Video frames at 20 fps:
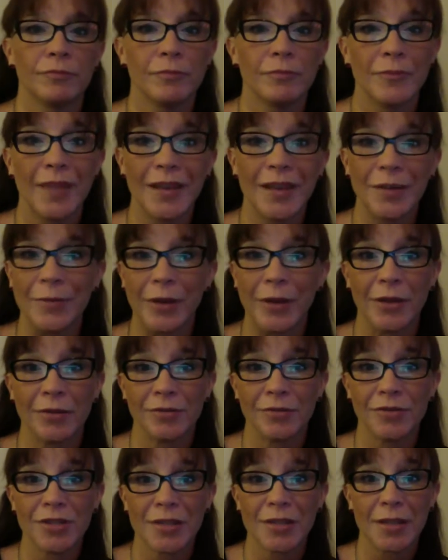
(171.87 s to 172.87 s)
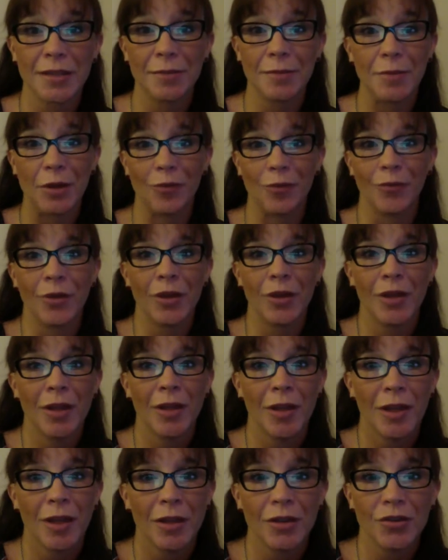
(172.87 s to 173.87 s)
anyone, just let them know,
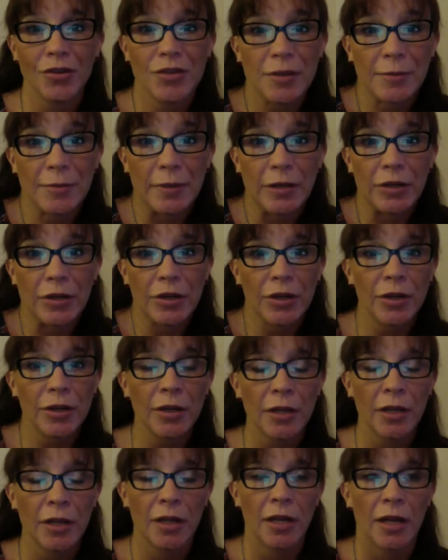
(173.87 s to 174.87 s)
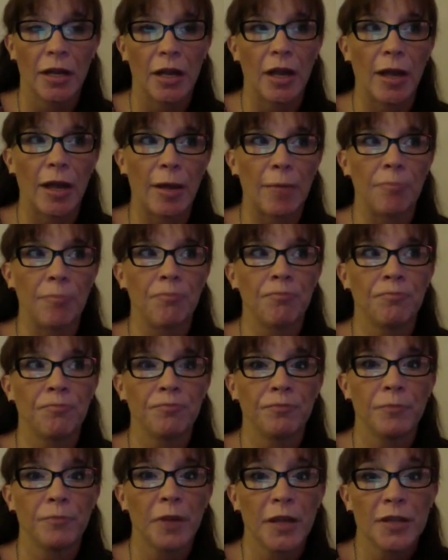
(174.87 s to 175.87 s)
your team leader,
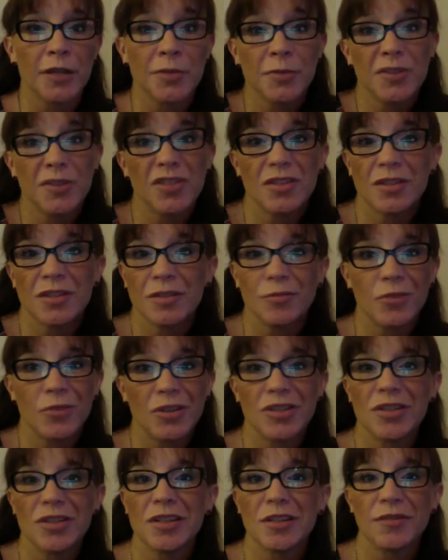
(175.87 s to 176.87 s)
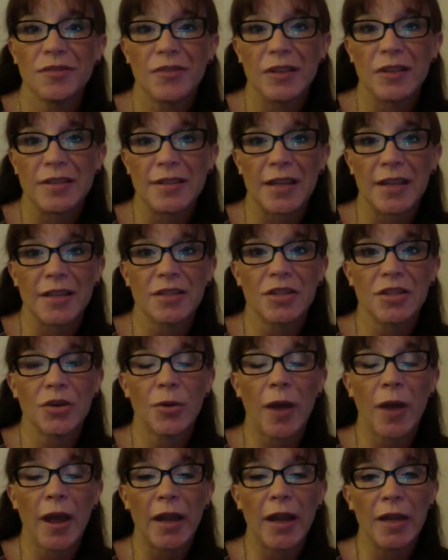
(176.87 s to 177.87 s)
because we just need to fix that.
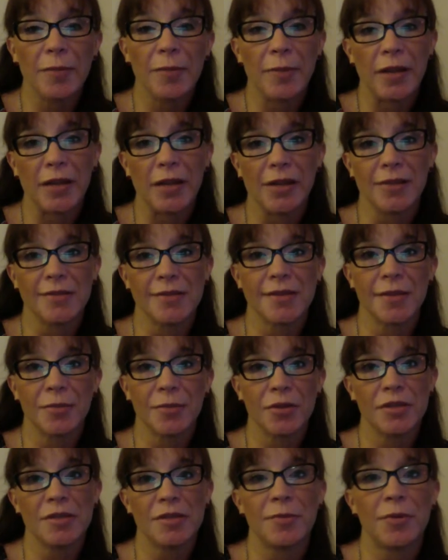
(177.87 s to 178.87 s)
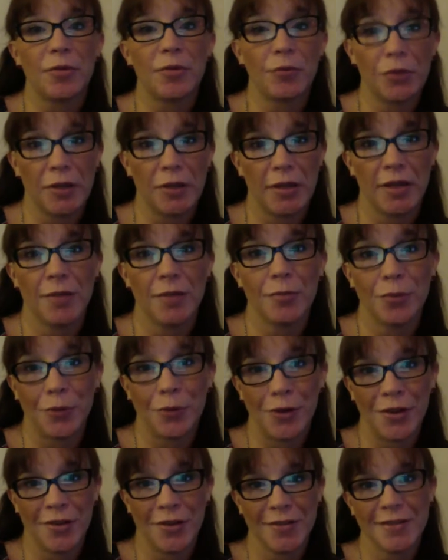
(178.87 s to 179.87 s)
So IEPs, that brings up a really
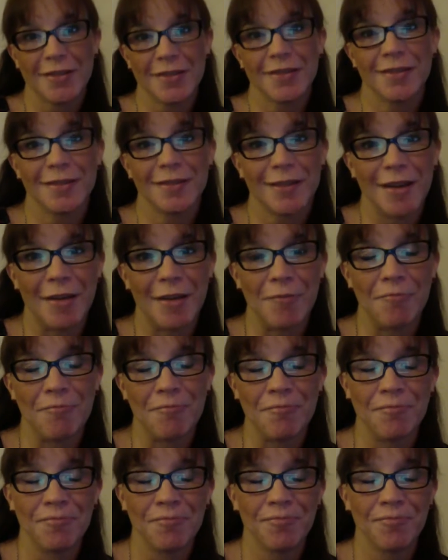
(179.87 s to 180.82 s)
important, I